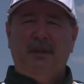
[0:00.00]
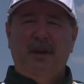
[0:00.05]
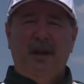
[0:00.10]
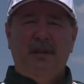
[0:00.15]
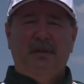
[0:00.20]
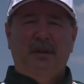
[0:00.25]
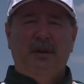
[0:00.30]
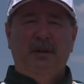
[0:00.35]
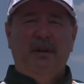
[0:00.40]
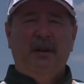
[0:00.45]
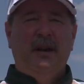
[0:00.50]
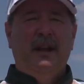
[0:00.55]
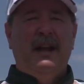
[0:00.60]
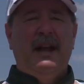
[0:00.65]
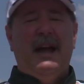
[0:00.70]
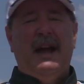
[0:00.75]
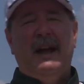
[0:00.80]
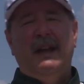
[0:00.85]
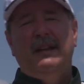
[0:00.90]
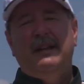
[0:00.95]
cover.
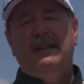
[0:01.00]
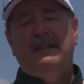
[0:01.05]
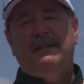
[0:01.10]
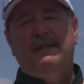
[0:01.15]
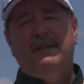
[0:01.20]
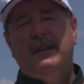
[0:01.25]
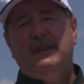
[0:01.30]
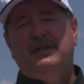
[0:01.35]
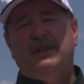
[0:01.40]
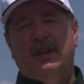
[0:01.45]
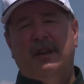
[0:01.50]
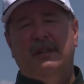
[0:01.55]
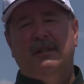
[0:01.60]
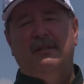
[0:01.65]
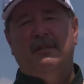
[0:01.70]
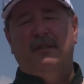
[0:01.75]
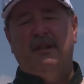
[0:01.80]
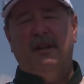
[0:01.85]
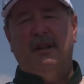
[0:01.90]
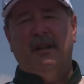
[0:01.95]
How do you fish it,
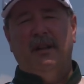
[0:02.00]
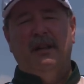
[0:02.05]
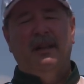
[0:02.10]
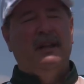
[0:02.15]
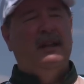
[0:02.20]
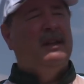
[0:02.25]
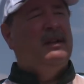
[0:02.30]
really?